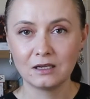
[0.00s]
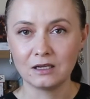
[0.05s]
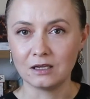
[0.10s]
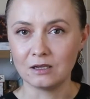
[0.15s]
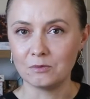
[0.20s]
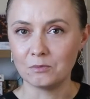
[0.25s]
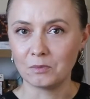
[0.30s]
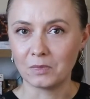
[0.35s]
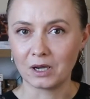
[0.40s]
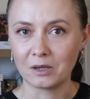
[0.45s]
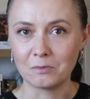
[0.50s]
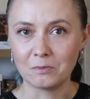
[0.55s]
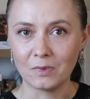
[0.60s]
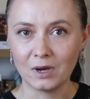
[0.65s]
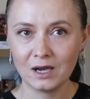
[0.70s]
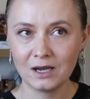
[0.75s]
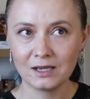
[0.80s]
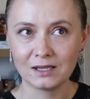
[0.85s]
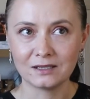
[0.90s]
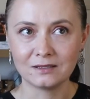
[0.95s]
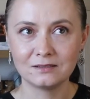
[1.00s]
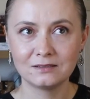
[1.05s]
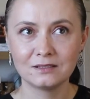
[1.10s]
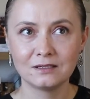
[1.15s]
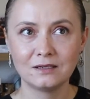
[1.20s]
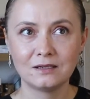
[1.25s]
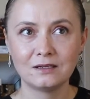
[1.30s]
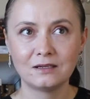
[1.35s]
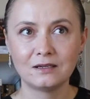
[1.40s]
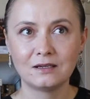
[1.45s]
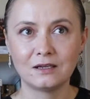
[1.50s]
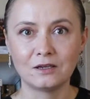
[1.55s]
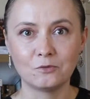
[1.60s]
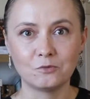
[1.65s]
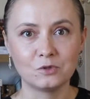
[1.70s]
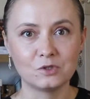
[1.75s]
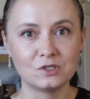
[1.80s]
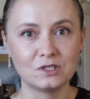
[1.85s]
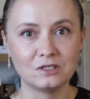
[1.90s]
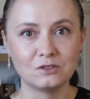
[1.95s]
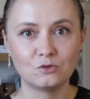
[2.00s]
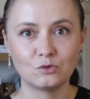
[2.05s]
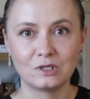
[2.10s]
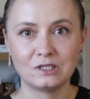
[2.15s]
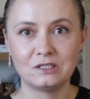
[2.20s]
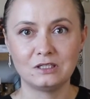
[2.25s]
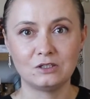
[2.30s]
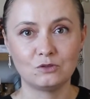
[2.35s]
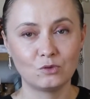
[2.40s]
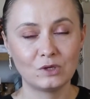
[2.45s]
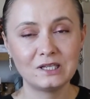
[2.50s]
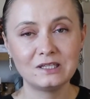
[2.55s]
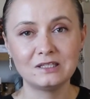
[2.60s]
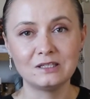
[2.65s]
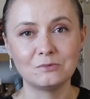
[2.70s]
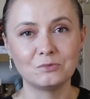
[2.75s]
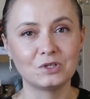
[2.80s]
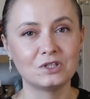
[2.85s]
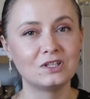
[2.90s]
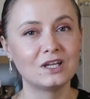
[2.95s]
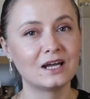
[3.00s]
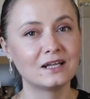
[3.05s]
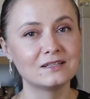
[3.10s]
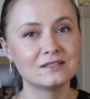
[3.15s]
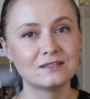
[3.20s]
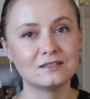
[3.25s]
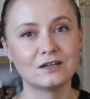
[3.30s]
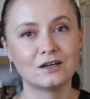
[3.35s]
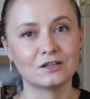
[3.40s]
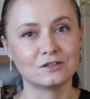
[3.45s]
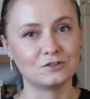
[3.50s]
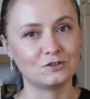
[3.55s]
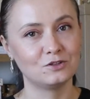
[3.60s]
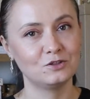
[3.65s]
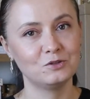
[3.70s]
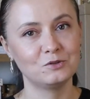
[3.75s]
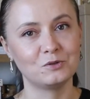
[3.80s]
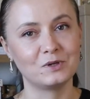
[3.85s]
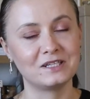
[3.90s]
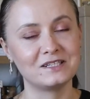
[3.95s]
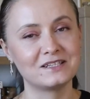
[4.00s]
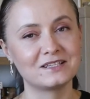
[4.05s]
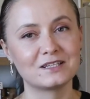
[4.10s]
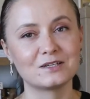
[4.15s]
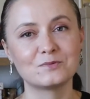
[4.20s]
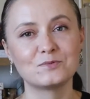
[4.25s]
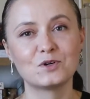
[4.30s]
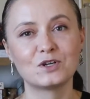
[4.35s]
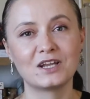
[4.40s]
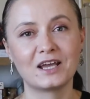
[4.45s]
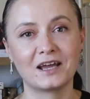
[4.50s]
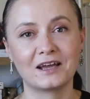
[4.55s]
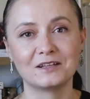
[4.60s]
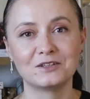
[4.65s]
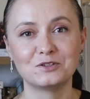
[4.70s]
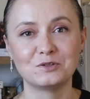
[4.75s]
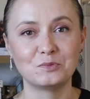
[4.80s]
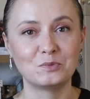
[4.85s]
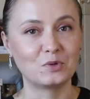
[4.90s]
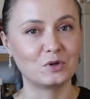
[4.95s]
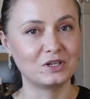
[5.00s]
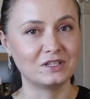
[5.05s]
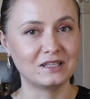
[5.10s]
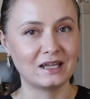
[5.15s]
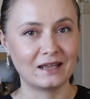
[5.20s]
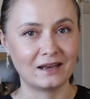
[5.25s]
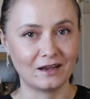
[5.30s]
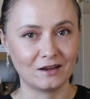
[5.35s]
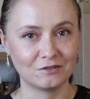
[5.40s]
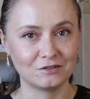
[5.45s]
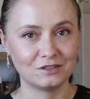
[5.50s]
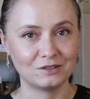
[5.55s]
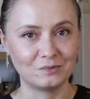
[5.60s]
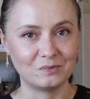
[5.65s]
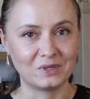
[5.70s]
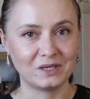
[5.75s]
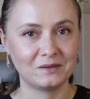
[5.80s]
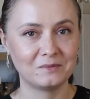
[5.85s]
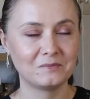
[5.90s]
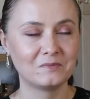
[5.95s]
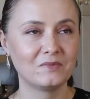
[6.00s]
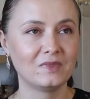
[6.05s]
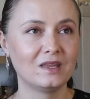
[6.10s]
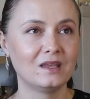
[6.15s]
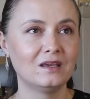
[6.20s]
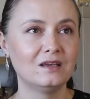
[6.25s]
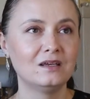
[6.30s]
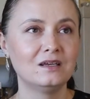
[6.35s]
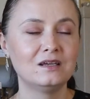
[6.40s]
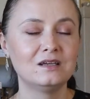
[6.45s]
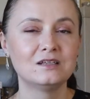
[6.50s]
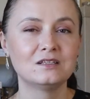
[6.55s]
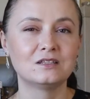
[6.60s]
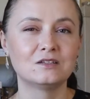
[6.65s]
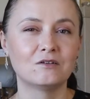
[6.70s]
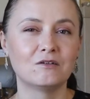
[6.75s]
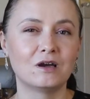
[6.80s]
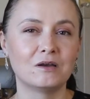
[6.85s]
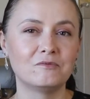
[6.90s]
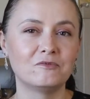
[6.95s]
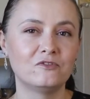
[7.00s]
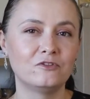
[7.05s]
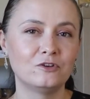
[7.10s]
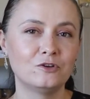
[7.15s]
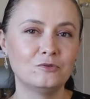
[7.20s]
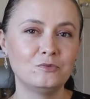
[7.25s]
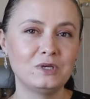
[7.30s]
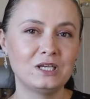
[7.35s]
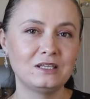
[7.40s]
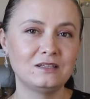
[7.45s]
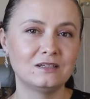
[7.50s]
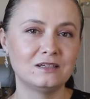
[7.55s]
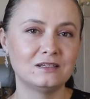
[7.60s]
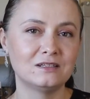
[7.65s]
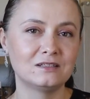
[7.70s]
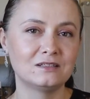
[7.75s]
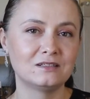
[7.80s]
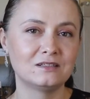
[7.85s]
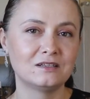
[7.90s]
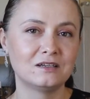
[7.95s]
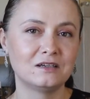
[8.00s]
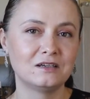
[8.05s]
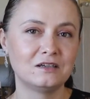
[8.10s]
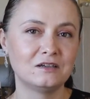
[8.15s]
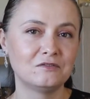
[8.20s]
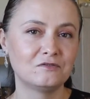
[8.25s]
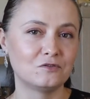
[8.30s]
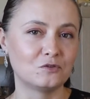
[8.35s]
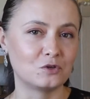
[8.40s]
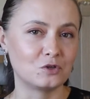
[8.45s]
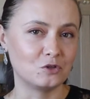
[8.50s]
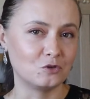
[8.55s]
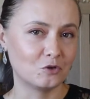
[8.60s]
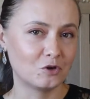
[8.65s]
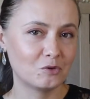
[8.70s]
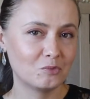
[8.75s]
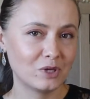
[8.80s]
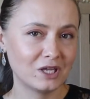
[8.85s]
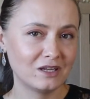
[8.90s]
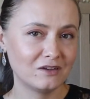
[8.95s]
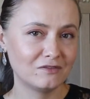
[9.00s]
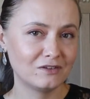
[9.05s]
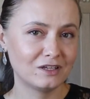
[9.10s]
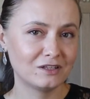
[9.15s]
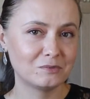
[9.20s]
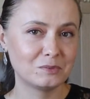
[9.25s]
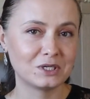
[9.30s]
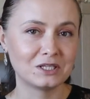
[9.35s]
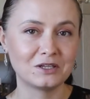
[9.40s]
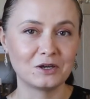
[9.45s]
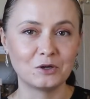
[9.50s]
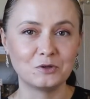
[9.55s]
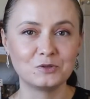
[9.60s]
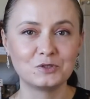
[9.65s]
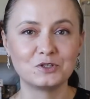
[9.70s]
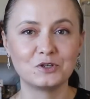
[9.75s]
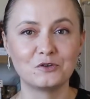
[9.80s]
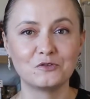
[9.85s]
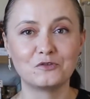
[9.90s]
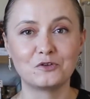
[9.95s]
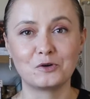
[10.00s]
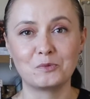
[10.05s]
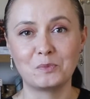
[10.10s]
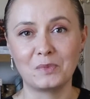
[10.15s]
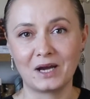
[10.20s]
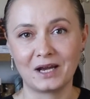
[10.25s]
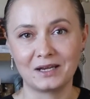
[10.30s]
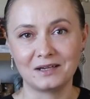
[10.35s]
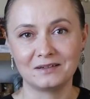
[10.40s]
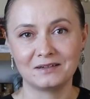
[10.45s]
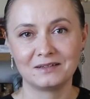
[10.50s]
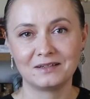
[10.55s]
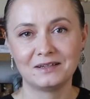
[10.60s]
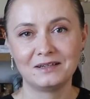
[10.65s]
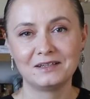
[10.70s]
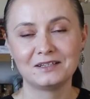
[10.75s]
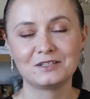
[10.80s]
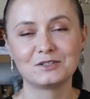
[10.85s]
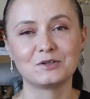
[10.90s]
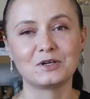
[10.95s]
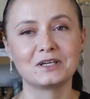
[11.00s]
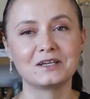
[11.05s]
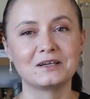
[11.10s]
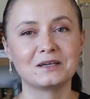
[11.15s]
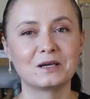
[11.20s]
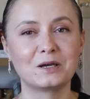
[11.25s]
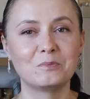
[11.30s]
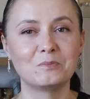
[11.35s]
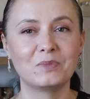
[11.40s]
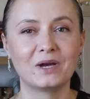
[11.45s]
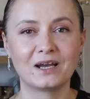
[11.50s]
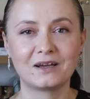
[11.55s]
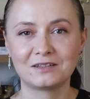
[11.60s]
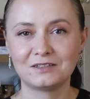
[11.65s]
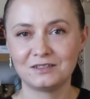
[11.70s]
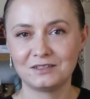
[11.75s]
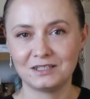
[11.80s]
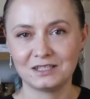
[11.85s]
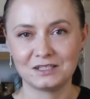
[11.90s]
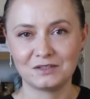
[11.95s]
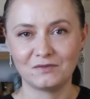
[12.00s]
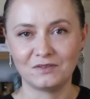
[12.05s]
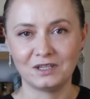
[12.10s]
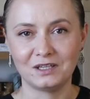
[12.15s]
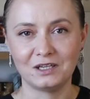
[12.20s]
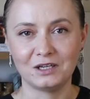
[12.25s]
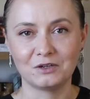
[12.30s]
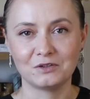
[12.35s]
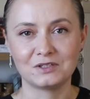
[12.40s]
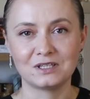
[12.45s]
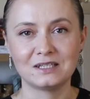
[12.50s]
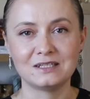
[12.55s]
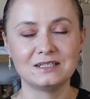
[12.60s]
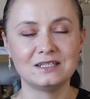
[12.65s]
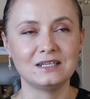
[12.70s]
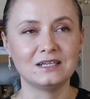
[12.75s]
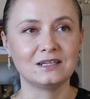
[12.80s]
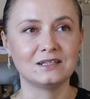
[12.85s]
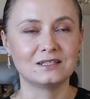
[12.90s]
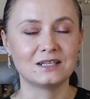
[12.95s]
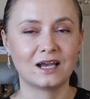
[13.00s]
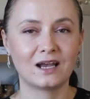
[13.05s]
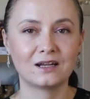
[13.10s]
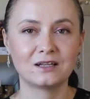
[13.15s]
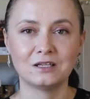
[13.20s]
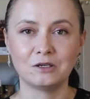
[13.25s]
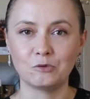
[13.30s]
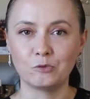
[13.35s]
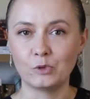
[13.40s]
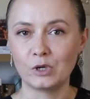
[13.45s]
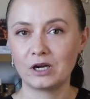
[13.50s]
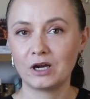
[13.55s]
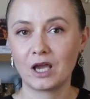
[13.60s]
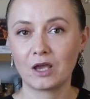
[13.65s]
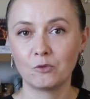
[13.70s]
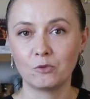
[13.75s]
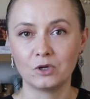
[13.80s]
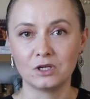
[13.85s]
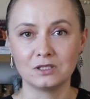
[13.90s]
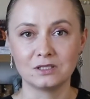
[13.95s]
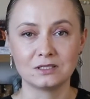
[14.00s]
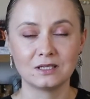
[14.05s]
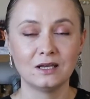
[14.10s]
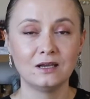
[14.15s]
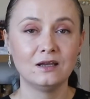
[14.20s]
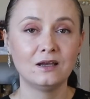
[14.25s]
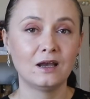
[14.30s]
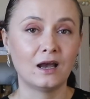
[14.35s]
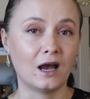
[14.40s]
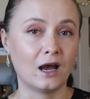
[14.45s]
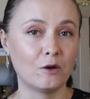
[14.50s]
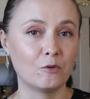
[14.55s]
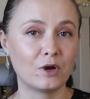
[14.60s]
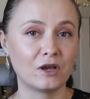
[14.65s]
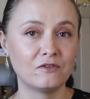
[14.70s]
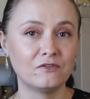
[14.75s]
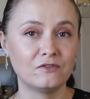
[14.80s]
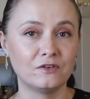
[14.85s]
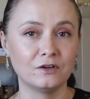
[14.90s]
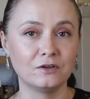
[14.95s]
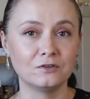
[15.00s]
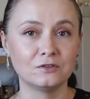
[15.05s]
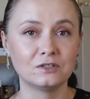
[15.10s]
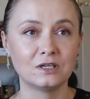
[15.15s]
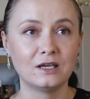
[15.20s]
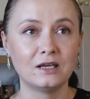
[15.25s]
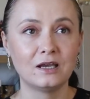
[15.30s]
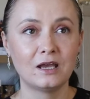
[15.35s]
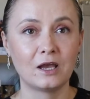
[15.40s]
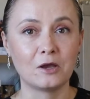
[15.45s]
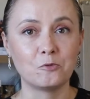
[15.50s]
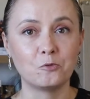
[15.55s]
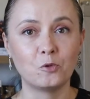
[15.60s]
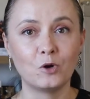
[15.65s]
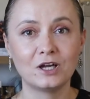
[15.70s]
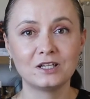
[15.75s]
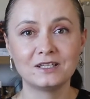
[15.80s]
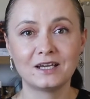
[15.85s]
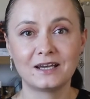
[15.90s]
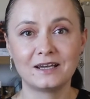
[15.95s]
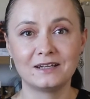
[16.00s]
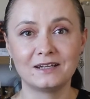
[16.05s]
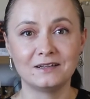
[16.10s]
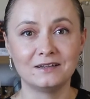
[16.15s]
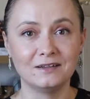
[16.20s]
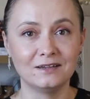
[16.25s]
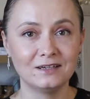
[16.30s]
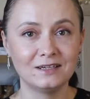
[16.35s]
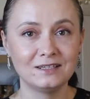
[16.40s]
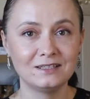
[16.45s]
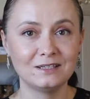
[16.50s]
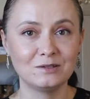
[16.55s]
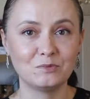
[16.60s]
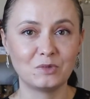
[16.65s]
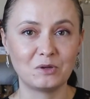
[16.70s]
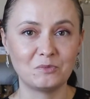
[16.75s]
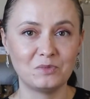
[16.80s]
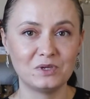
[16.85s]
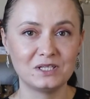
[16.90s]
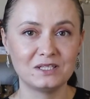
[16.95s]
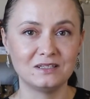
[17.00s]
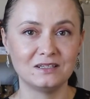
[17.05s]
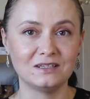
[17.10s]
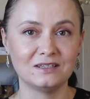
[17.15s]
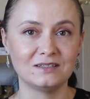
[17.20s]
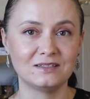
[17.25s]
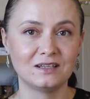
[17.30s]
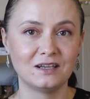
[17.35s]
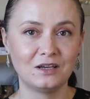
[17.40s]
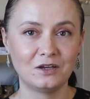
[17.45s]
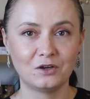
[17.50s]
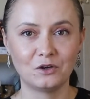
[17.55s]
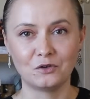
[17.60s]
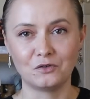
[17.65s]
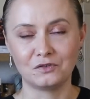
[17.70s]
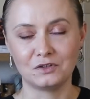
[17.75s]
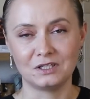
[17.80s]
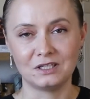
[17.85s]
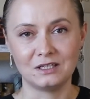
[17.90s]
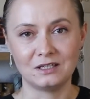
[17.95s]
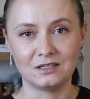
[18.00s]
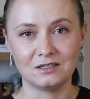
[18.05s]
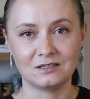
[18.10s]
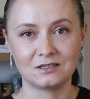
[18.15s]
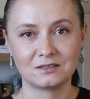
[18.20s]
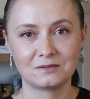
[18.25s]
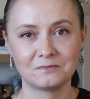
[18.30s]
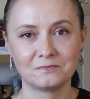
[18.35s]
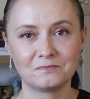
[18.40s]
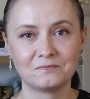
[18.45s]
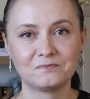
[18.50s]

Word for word: In my mind, it was in 2020, but that's not true, and someone had to point that out to me. So I'm filming this for your benefit, but also for mine. So I can come back to these videos and see exactly where I was, how I felt, and what I had learned in my business over the years.